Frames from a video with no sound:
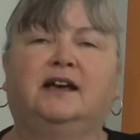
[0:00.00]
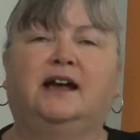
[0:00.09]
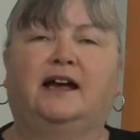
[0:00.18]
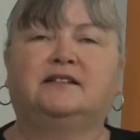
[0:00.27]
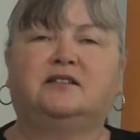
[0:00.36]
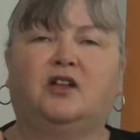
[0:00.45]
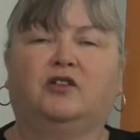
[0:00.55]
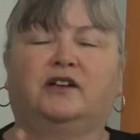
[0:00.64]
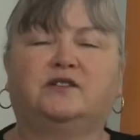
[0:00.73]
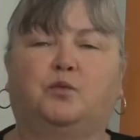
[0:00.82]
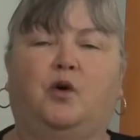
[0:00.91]
As long
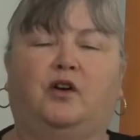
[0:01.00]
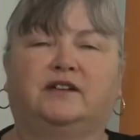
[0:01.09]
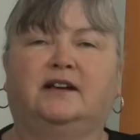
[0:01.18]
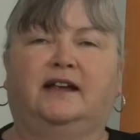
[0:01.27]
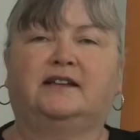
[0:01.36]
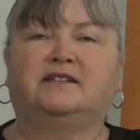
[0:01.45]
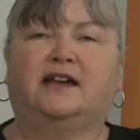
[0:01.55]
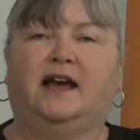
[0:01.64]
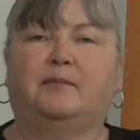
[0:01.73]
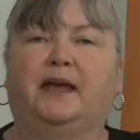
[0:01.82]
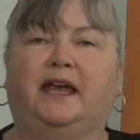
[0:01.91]
as what is
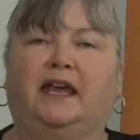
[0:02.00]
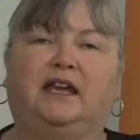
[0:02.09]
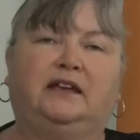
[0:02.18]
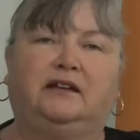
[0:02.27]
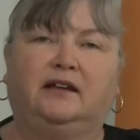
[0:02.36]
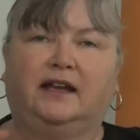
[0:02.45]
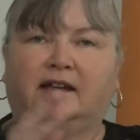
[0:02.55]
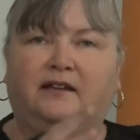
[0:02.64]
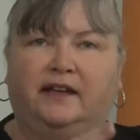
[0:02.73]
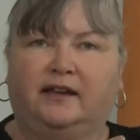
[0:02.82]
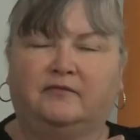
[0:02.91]
coming
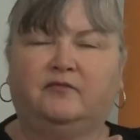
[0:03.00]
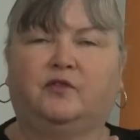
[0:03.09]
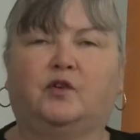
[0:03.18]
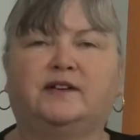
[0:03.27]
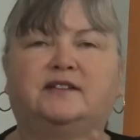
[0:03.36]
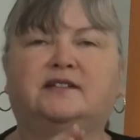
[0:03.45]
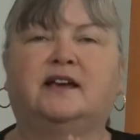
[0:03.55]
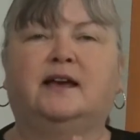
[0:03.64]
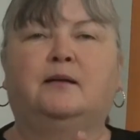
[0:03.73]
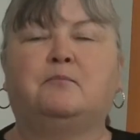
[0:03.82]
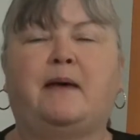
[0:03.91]
in the invoice
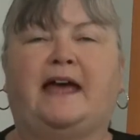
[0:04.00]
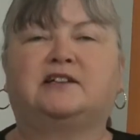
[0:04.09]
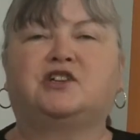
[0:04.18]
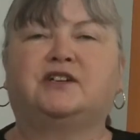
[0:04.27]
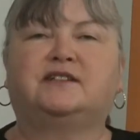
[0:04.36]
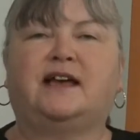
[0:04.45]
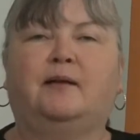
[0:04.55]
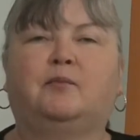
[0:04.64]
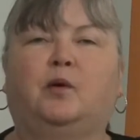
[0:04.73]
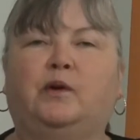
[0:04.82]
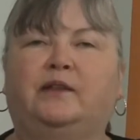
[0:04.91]
matches
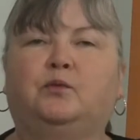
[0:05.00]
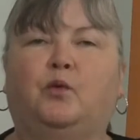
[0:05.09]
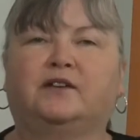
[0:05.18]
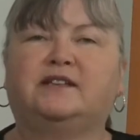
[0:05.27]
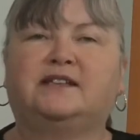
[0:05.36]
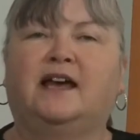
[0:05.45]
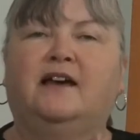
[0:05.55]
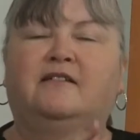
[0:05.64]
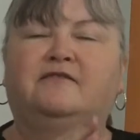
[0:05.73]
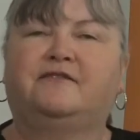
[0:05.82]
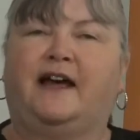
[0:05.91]
up with what's
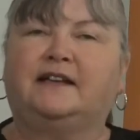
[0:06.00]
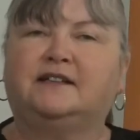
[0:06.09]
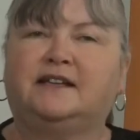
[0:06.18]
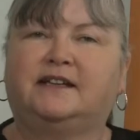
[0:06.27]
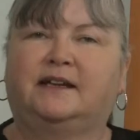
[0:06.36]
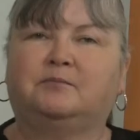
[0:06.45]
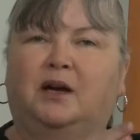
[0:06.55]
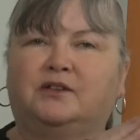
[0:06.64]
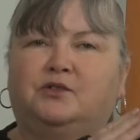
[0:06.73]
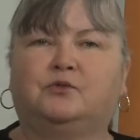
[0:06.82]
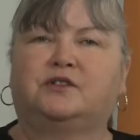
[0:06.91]
funded in my
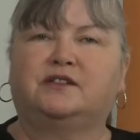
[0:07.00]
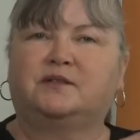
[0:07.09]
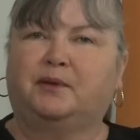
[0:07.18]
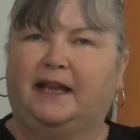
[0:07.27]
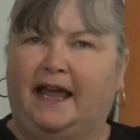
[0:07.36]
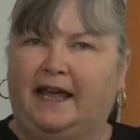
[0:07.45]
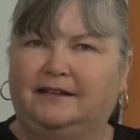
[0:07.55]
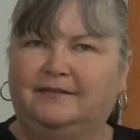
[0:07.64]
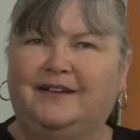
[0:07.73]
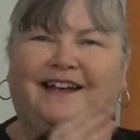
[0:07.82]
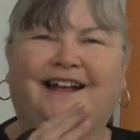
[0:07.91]
daughter's plan,
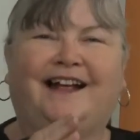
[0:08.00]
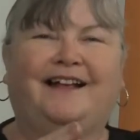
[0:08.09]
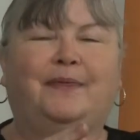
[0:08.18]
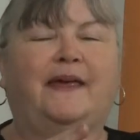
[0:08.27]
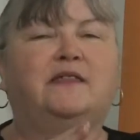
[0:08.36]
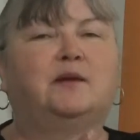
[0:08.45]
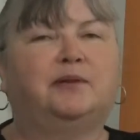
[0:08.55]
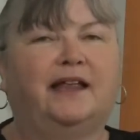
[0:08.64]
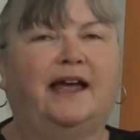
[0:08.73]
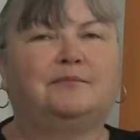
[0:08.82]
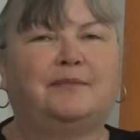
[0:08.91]
then the
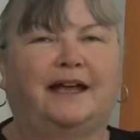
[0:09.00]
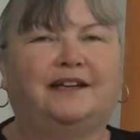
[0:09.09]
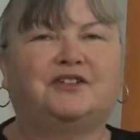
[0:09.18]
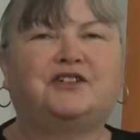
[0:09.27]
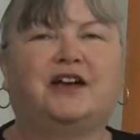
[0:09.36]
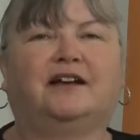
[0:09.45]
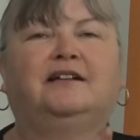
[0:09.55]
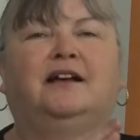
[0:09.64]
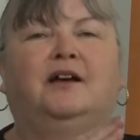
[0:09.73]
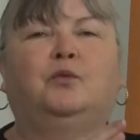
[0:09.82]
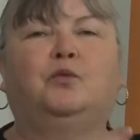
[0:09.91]
plan manager
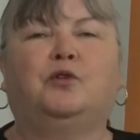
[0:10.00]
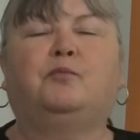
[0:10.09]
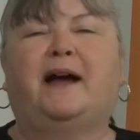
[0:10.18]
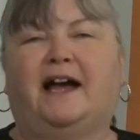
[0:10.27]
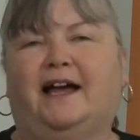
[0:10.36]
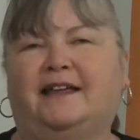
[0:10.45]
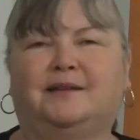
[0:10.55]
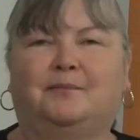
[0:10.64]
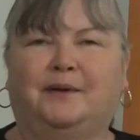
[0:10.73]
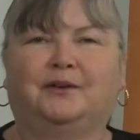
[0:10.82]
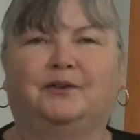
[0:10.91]
will pay the
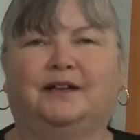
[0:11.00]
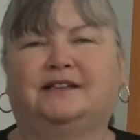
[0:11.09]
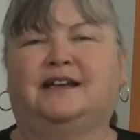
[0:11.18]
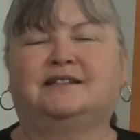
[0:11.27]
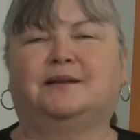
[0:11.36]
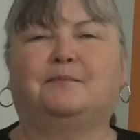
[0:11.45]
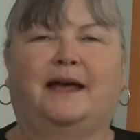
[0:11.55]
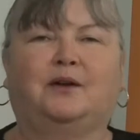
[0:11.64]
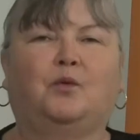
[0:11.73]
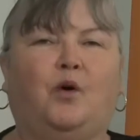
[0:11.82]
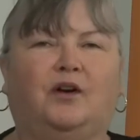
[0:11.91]
bill. It doesn't
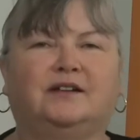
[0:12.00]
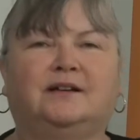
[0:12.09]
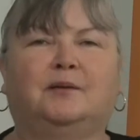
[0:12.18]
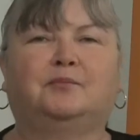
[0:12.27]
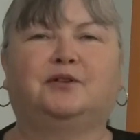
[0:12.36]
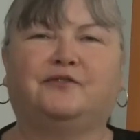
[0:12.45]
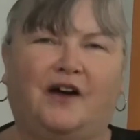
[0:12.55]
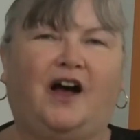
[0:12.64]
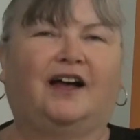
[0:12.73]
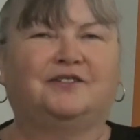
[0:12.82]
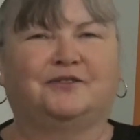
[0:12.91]
matter what
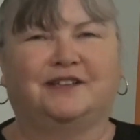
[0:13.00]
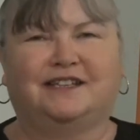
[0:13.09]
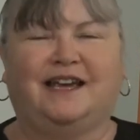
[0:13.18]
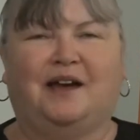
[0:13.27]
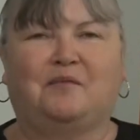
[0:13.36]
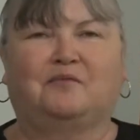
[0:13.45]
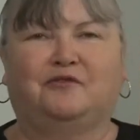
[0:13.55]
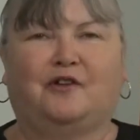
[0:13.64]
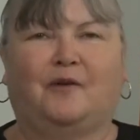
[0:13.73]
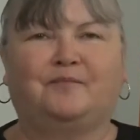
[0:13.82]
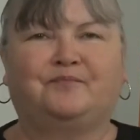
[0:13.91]
provider it's come
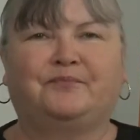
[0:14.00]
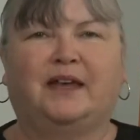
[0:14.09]
from.